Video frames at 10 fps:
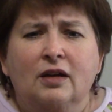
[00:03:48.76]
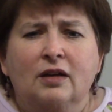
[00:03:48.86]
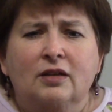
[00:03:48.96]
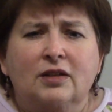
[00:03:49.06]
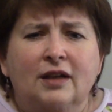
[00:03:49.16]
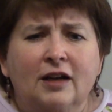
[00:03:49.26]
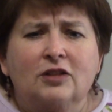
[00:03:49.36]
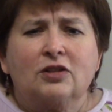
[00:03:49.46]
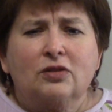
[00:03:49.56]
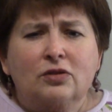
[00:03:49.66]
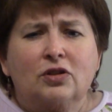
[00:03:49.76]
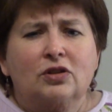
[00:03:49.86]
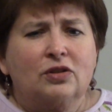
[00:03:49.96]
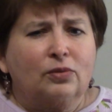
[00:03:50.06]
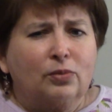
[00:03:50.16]
See, God's solutions
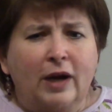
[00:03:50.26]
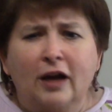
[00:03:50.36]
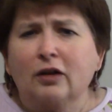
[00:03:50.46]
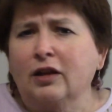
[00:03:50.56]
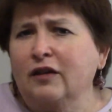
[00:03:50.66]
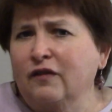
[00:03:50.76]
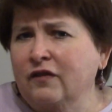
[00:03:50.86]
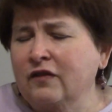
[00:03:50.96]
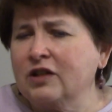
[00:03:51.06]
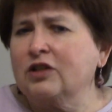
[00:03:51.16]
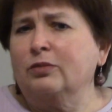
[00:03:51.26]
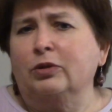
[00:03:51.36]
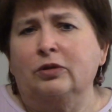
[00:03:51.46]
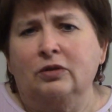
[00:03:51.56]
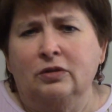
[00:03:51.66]
are rarely
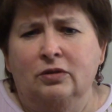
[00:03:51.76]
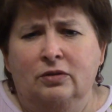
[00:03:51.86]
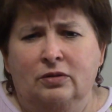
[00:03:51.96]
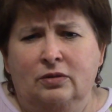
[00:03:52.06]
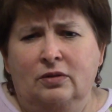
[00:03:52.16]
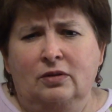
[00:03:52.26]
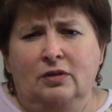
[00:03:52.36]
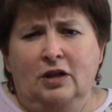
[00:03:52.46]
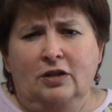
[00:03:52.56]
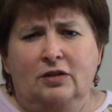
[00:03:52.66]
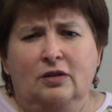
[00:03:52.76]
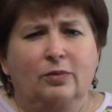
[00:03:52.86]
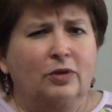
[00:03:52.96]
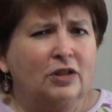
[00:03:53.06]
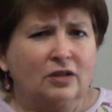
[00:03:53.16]
visible to us, and I'm
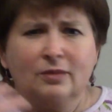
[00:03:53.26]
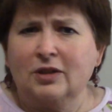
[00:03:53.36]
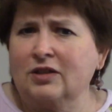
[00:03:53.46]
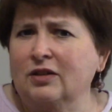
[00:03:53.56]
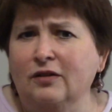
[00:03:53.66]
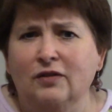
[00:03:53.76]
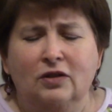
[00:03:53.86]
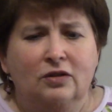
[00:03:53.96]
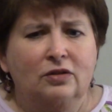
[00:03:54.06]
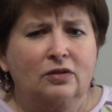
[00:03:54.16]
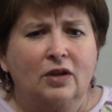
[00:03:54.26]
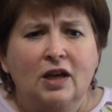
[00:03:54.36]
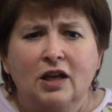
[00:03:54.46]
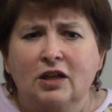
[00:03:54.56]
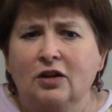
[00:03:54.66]
preaching to myself here too.
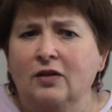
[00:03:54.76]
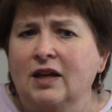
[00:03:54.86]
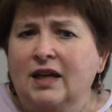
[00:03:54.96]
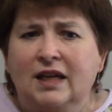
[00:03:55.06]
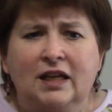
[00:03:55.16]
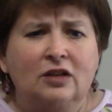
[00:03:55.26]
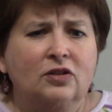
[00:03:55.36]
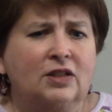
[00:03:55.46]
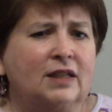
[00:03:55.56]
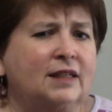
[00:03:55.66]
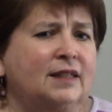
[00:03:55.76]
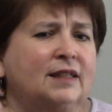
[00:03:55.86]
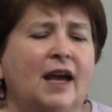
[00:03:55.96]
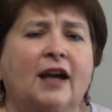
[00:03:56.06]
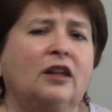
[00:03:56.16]
You know, He knows
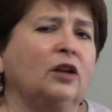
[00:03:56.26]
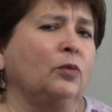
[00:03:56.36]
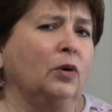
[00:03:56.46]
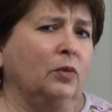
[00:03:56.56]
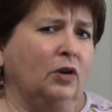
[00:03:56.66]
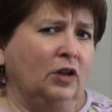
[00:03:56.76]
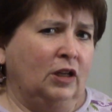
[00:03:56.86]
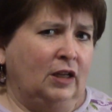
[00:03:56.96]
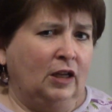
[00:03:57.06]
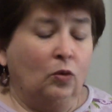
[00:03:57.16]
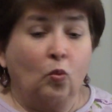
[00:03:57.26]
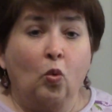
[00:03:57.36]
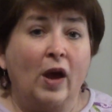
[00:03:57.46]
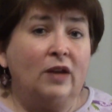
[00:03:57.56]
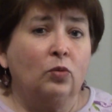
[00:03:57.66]
exactly what we're going to need,
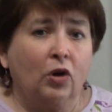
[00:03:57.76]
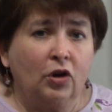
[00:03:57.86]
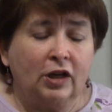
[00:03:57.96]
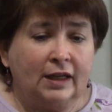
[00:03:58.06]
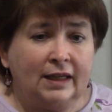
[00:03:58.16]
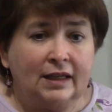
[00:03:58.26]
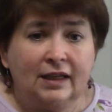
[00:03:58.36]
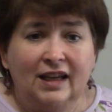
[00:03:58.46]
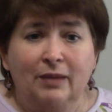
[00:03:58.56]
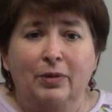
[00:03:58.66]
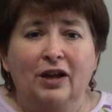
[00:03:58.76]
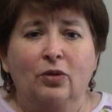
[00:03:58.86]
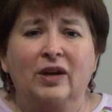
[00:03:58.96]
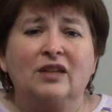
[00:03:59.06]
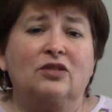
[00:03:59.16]
when we're going to need it, and by the
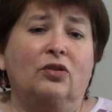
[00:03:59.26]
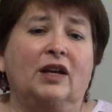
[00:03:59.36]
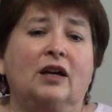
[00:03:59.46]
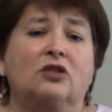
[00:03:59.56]
way, He's already got a